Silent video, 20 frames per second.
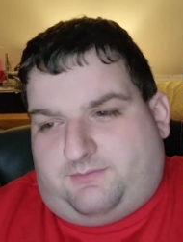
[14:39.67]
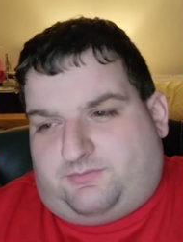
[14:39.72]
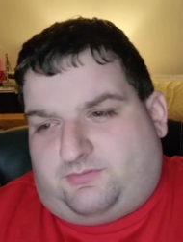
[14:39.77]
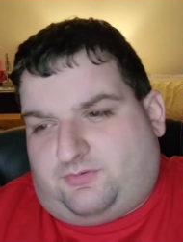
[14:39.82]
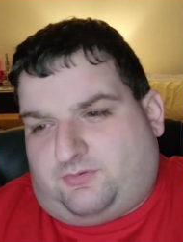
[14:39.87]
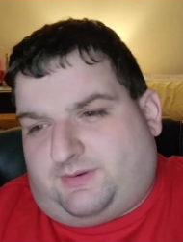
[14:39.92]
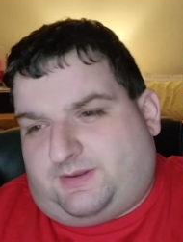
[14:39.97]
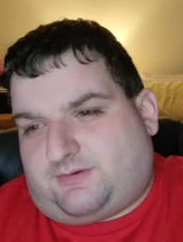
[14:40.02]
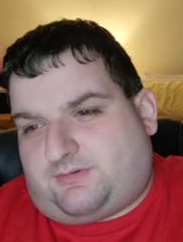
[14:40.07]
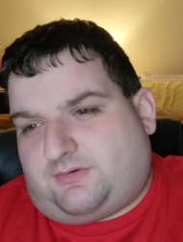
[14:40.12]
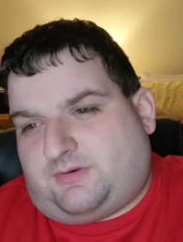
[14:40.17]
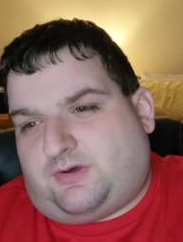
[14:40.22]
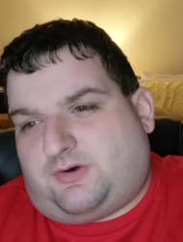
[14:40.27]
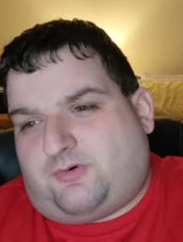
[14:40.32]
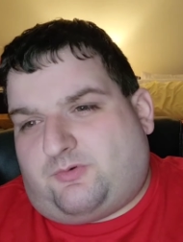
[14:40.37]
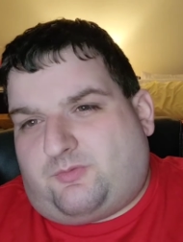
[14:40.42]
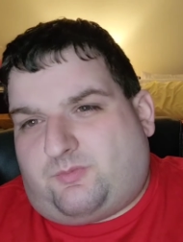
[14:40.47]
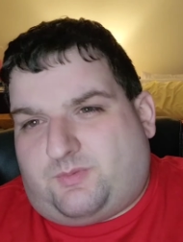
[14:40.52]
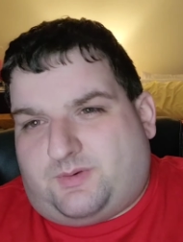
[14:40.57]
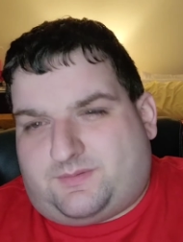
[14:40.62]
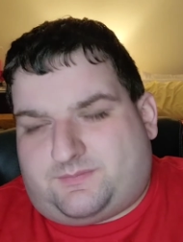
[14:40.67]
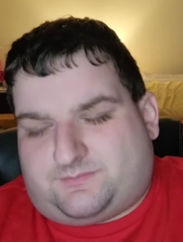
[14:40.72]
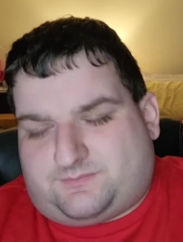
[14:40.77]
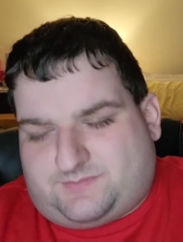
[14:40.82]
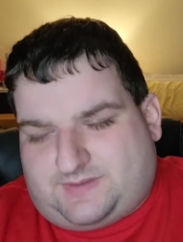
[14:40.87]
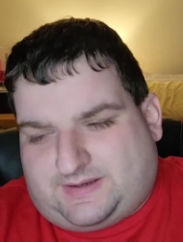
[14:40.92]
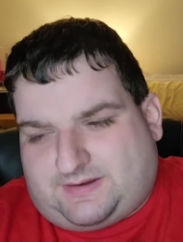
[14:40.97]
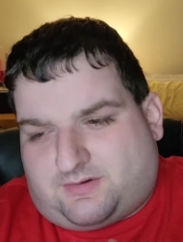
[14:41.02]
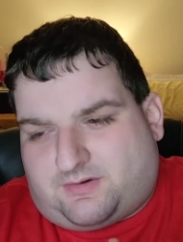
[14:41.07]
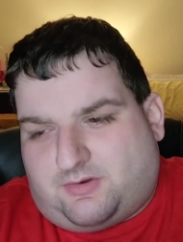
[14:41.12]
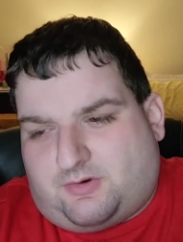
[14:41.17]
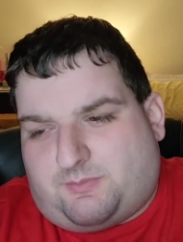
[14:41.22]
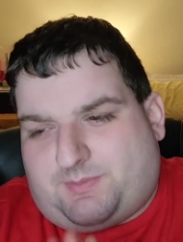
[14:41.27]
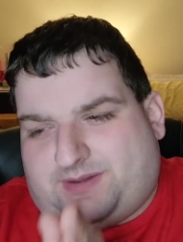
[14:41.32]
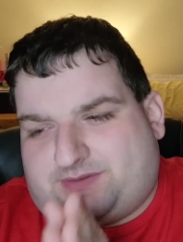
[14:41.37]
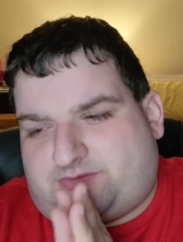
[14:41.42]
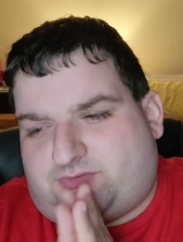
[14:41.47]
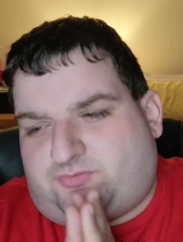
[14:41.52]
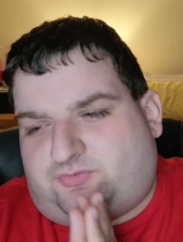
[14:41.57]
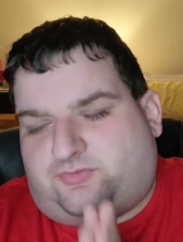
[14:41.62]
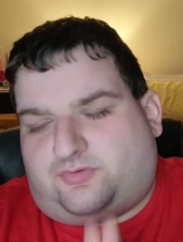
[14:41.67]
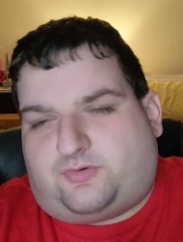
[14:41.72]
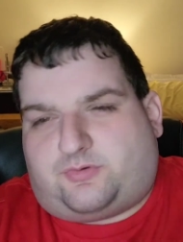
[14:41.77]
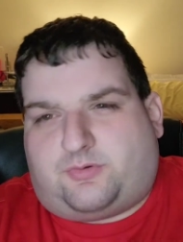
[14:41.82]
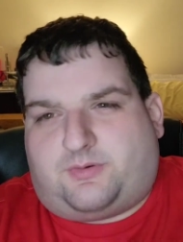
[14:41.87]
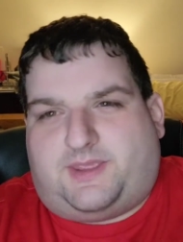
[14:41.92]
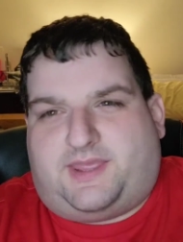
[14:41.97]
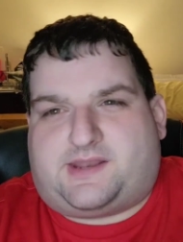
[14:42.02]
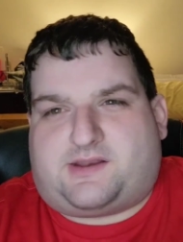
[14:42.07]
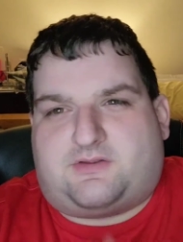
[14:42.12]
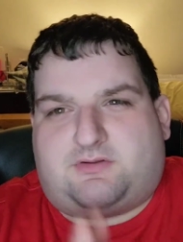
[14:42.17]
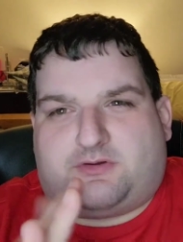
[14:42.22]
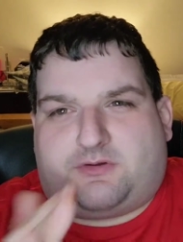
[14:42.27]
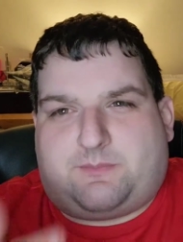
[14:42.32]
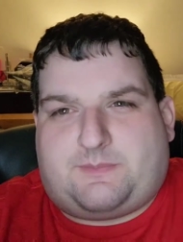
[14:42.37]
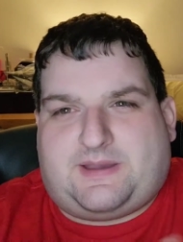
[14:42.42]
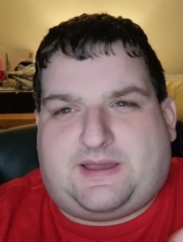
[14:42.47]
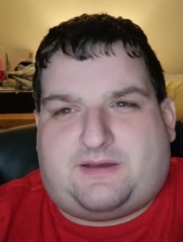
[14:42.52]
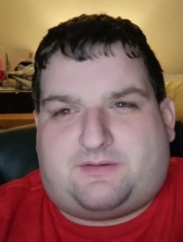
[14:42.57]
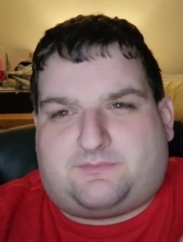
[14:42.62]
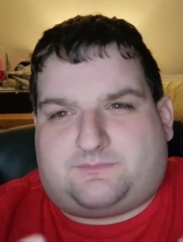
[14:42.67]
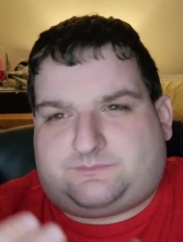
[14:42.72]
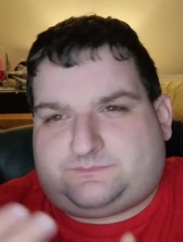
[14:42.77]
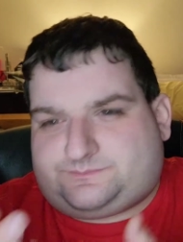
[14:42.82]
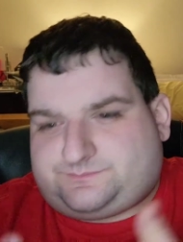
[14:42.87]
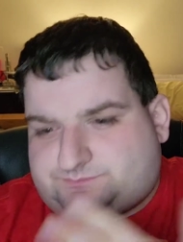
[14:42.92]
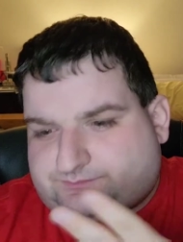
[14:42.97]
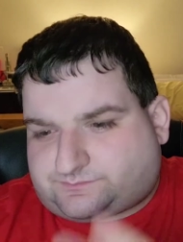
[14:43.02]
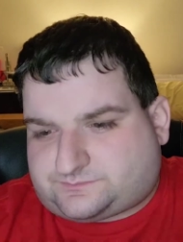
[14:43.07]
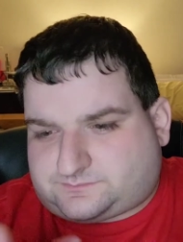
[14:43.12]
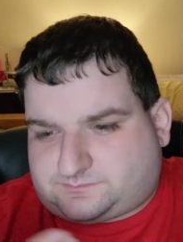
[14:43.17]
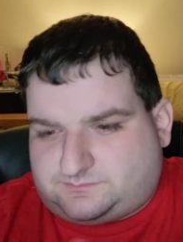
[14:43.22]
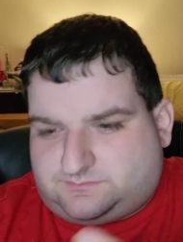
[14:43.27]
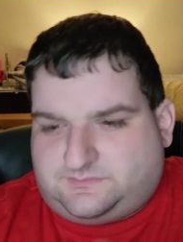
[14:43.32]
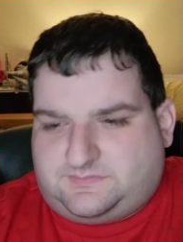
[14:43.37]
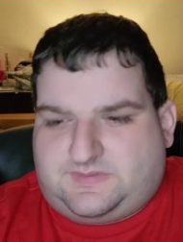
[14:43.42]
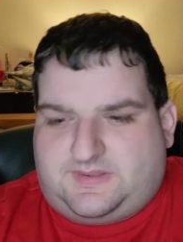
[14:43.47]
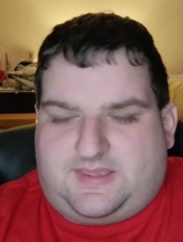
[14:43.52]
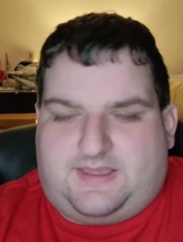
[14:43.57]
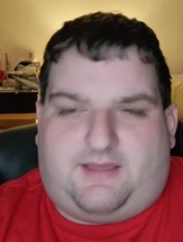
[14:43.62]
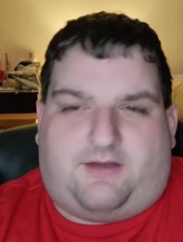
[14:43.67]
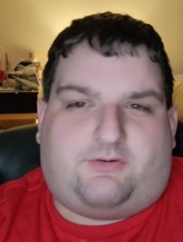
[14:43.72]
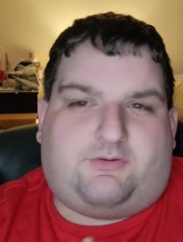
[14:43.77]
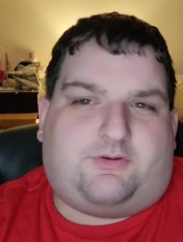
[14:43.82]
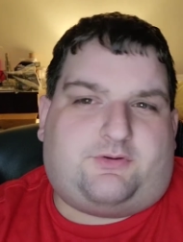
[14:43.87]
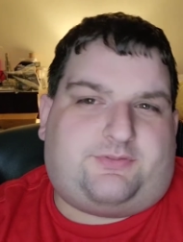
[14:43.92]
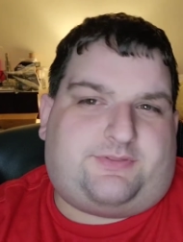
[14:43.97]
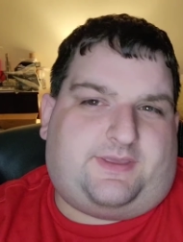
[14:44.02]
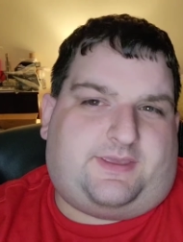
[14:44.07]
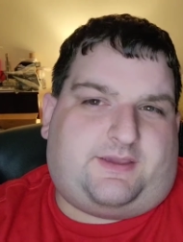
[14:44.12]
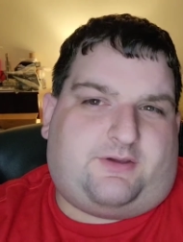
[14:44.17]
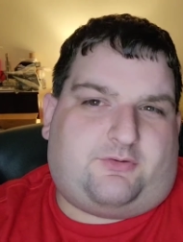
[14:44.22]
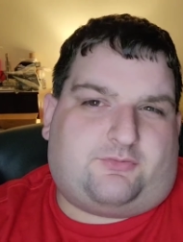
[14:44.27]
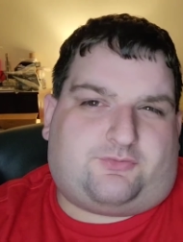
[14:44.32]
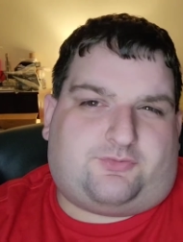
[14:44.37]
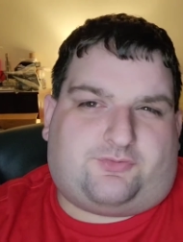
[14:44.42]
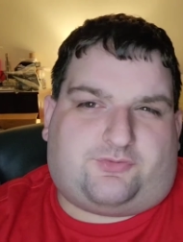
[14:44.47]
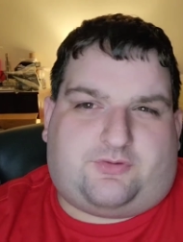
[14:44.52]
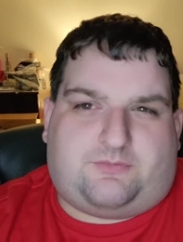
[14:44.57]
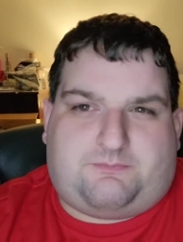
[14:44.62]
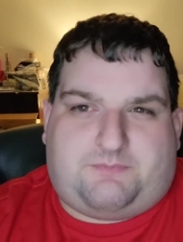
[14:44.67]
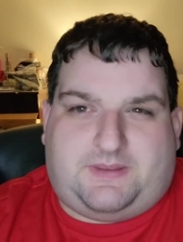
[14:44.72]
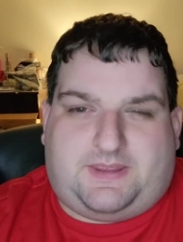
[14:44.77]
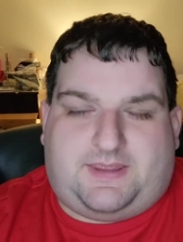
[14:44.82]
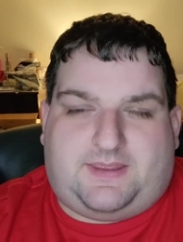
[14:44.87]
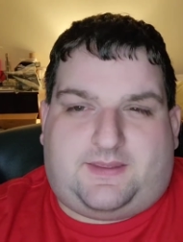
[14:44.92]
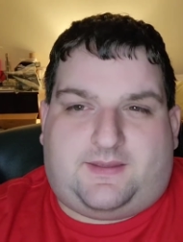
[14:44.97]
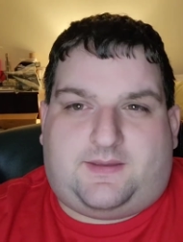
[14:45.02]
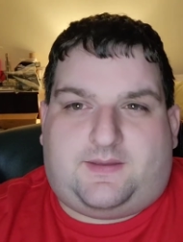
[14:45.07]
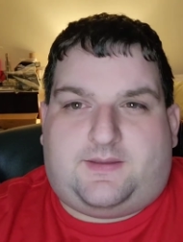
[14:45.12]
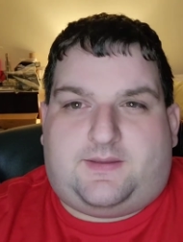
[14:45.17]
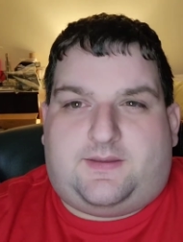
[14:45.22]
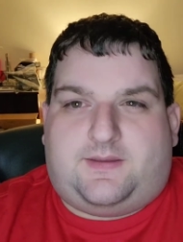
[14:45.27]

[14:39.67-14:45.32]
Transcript: So I don't know what I don't know about the story. I don't know about how good the characters could be.